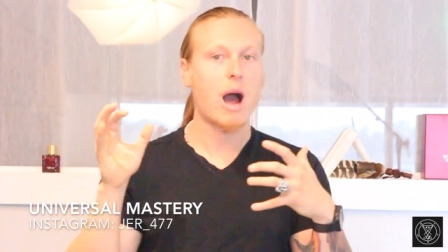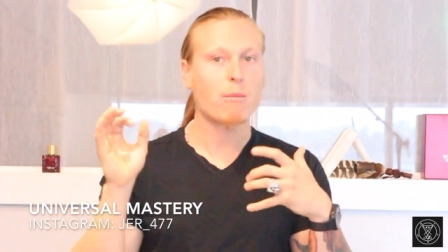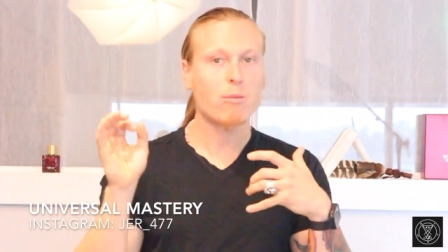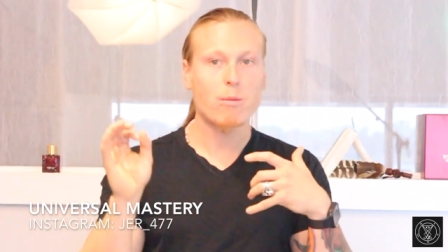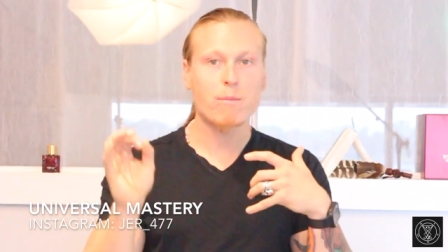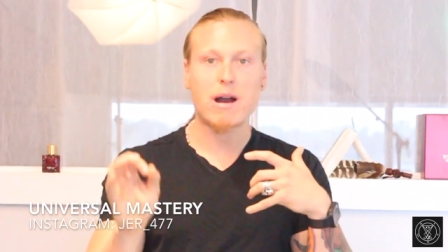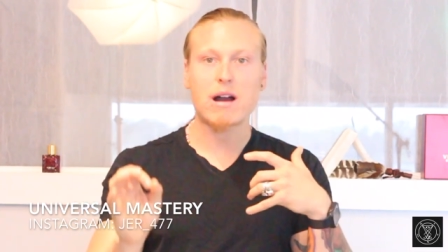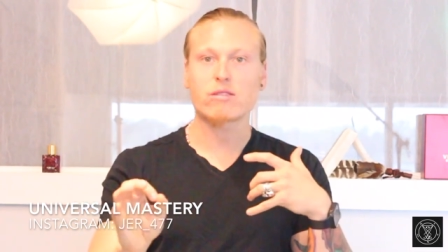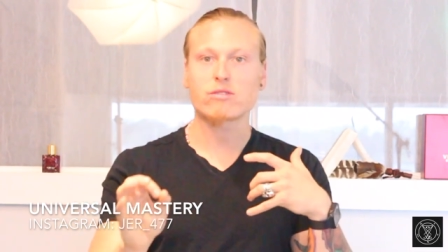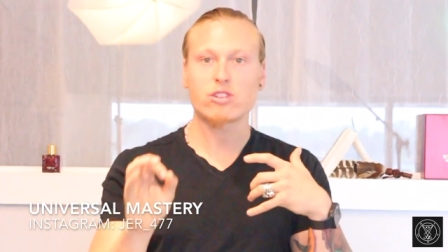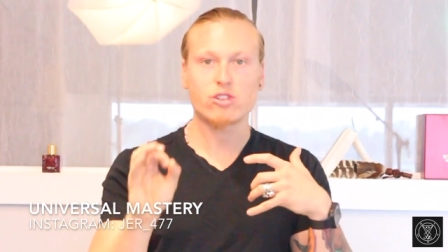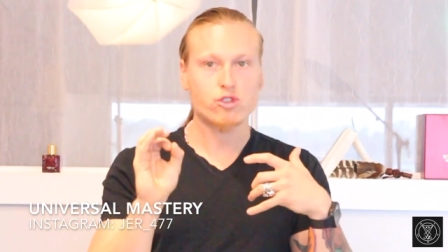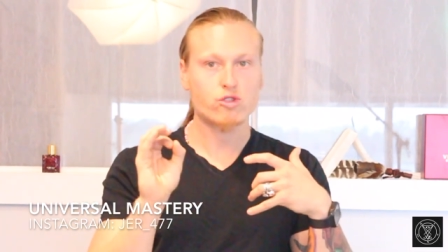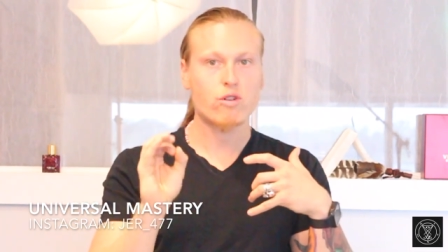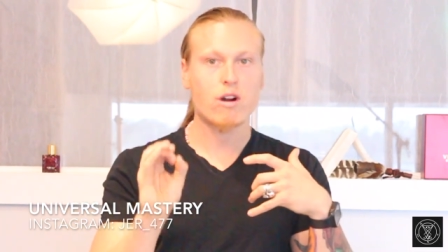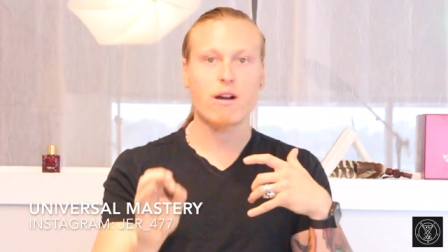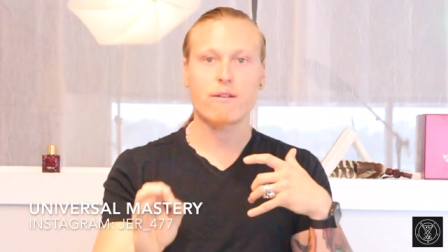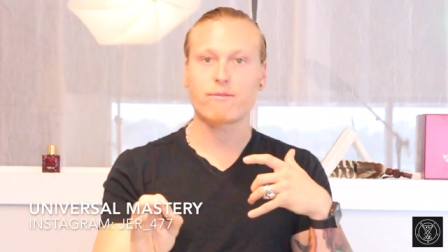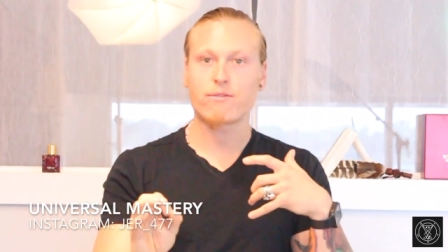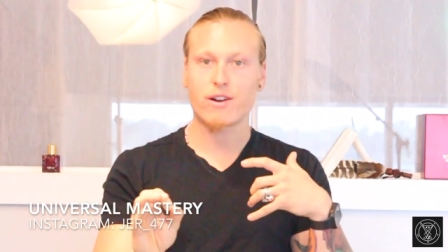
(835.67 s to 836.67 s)
I'm about to
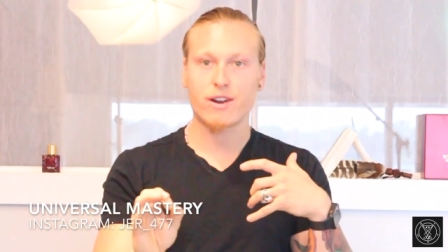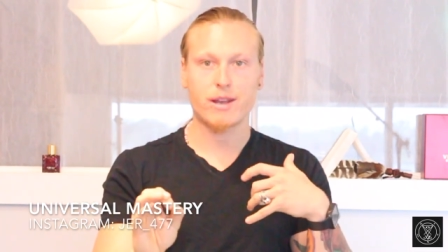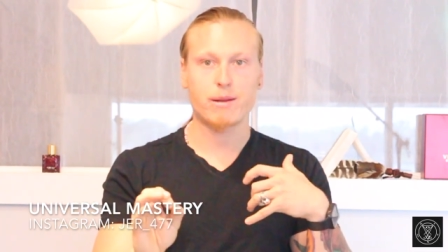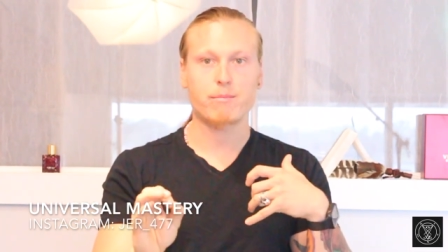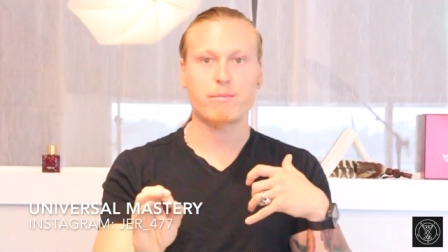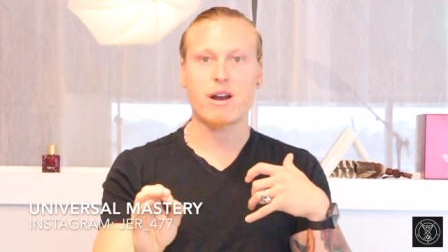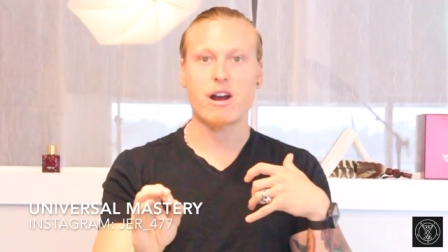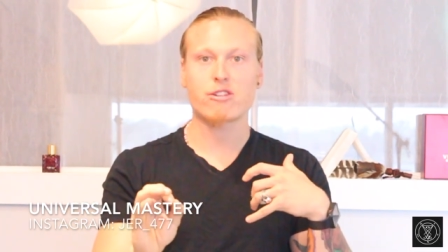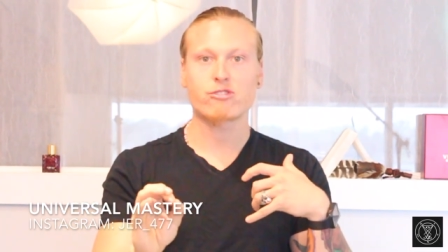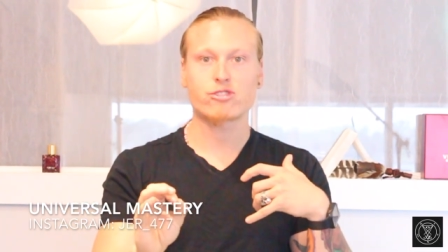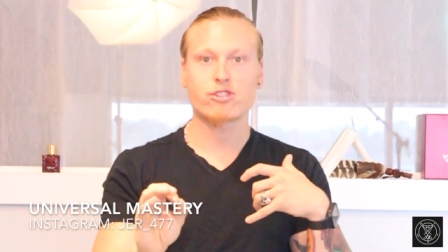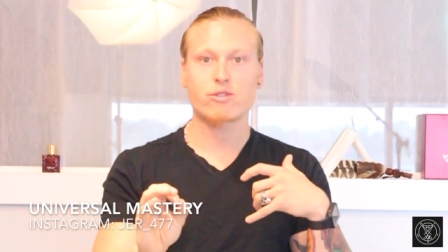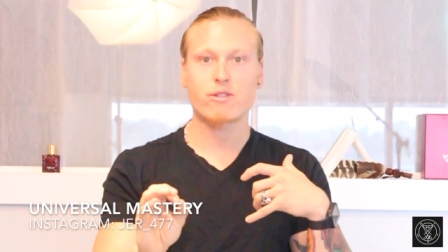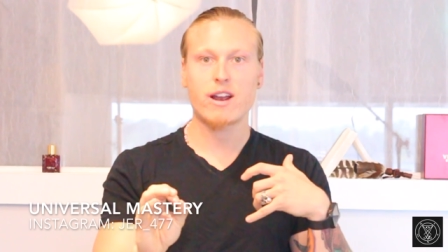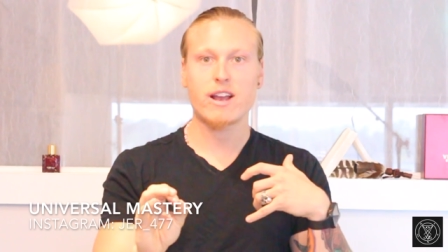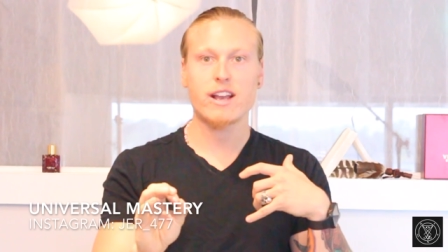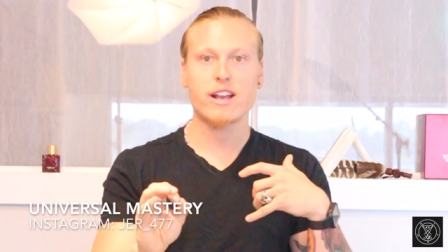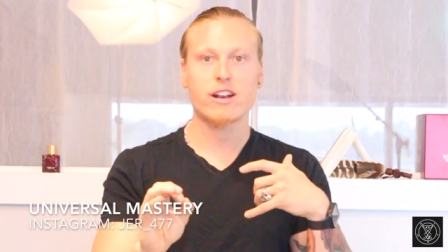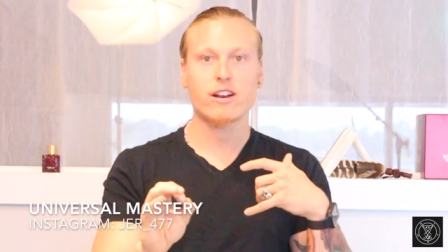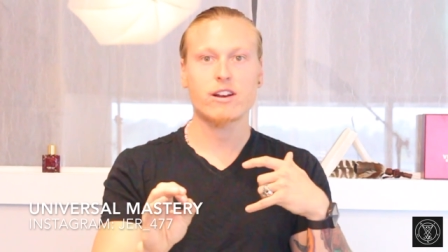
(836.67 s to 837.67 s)
draw a fucking boundary
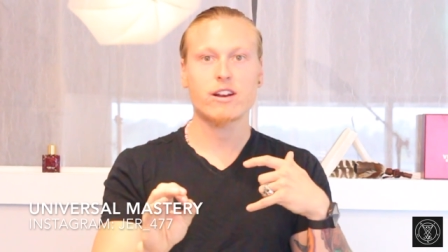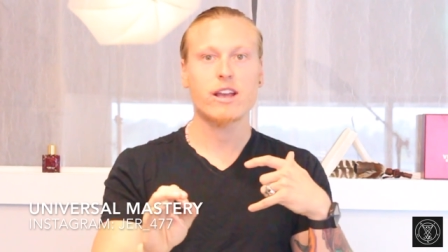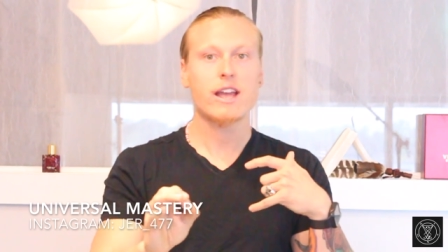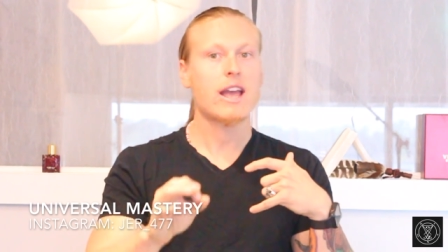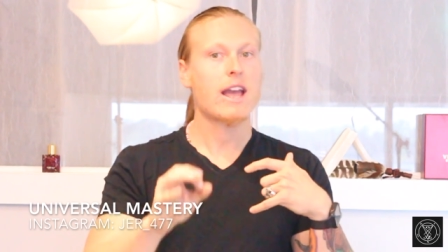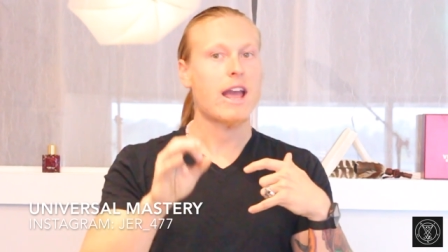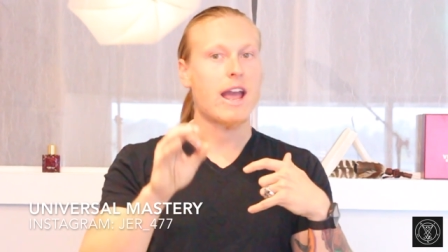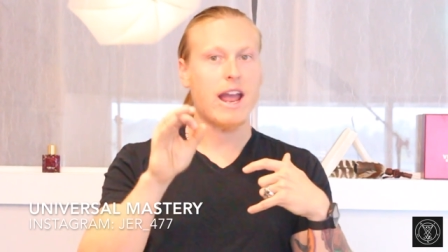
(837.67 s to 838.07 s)
right here.